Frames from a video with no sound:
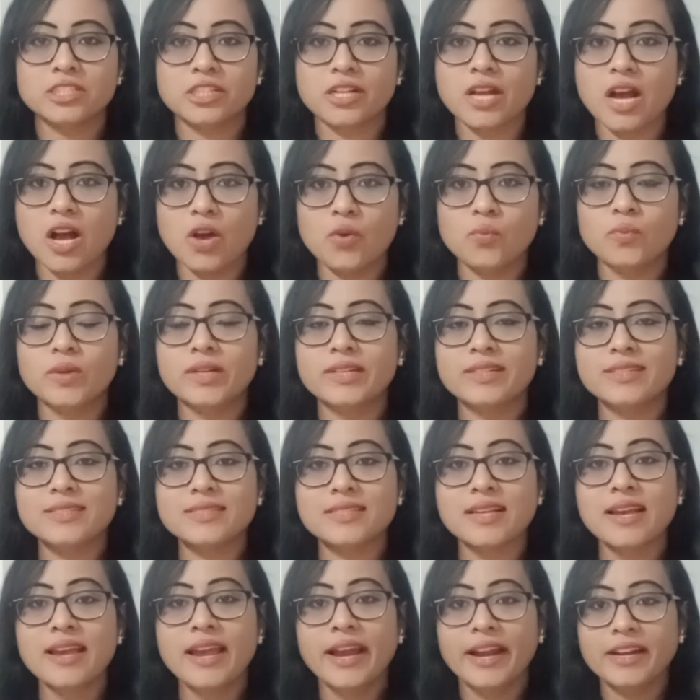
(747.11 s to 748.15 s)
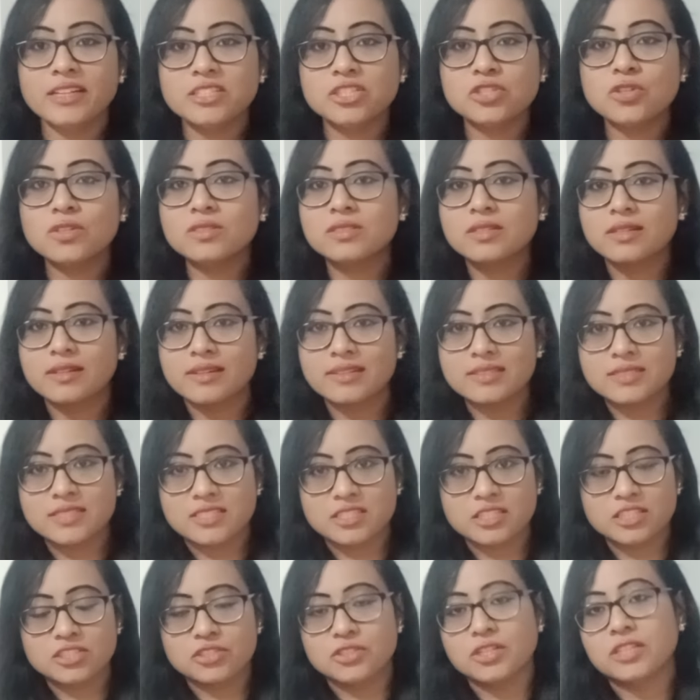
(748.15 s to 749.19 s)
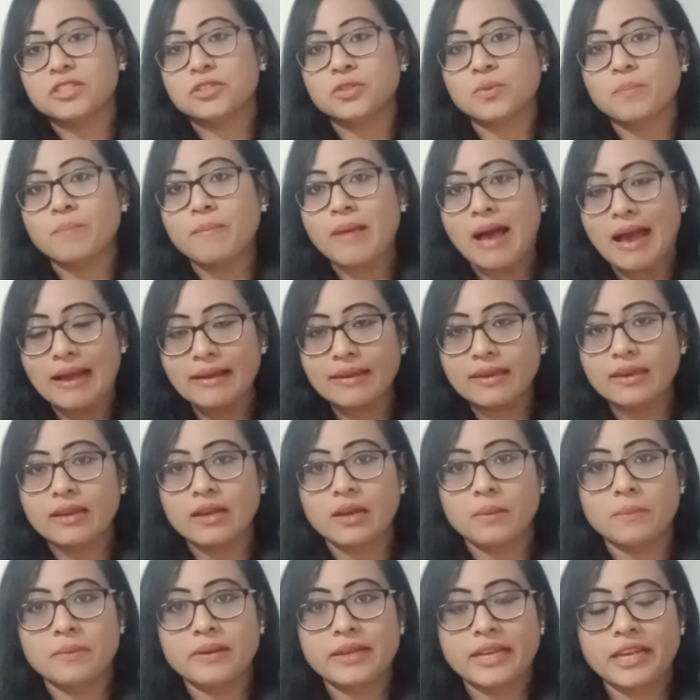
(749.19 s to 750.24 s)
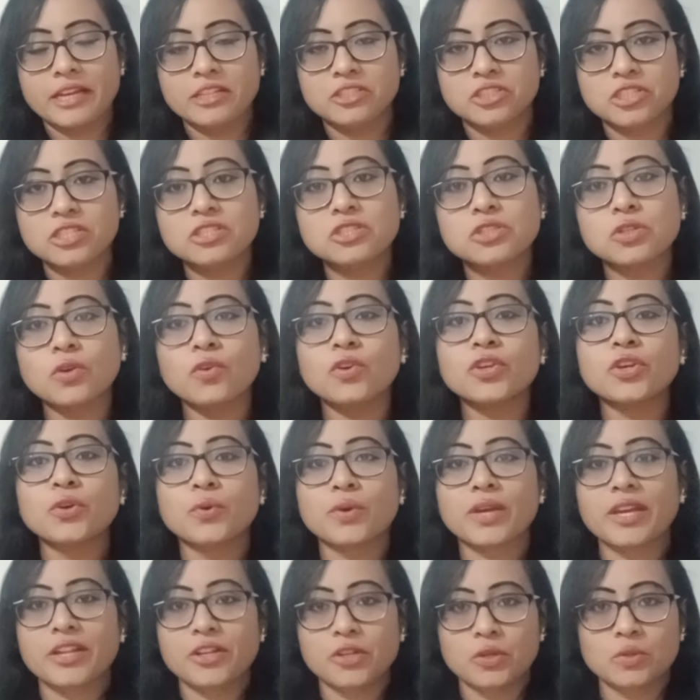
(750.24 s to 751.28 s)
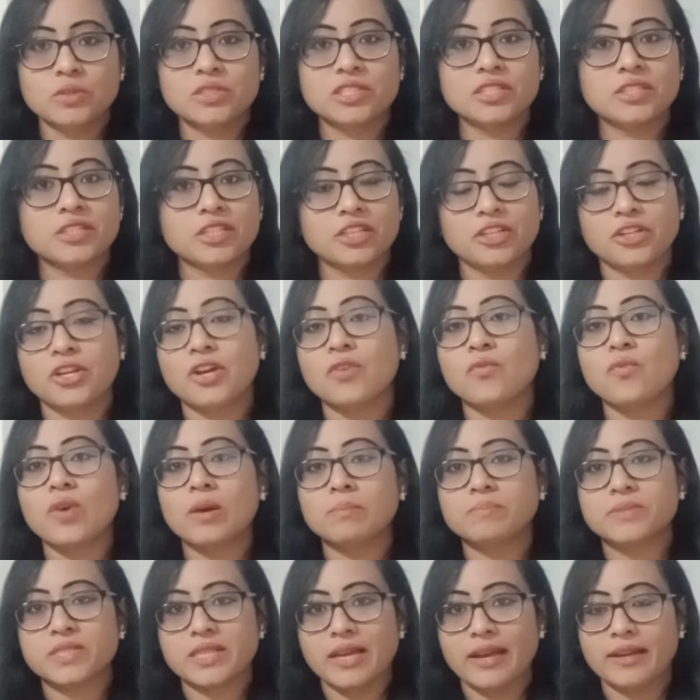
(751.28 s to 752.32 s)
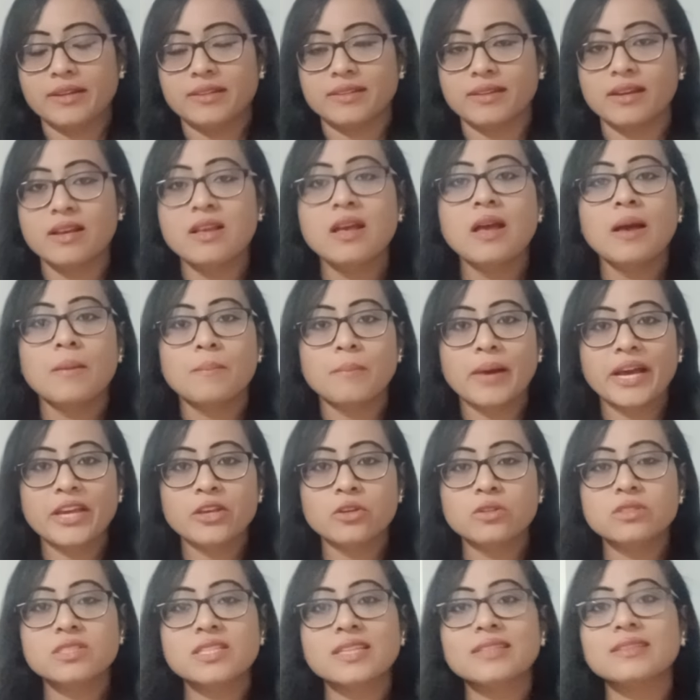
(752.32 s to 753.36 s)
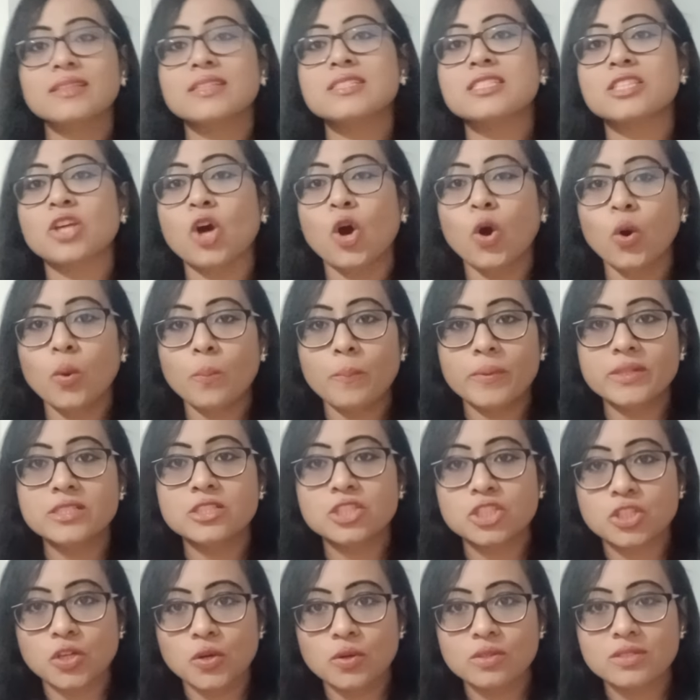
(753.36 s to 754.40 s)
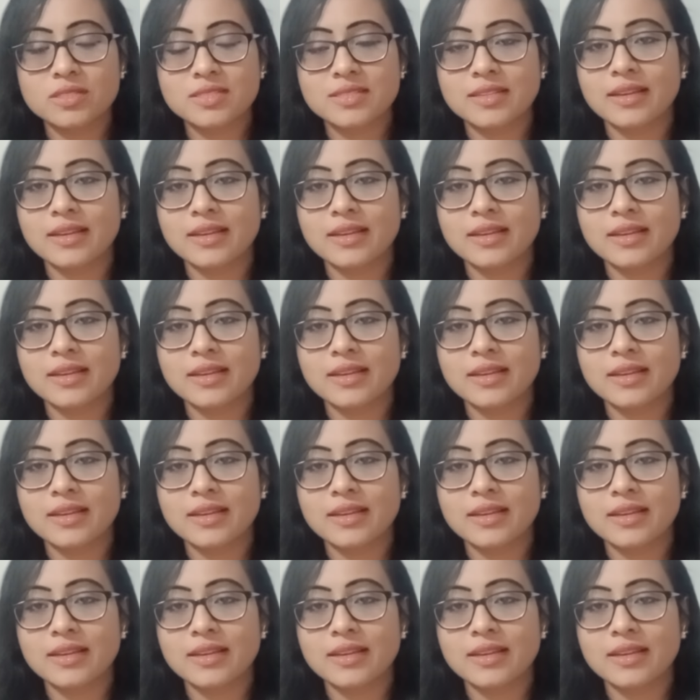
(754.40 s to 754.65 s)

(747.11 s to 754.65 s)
How it is not restricted to banking application, so you can use it in your website by using this open source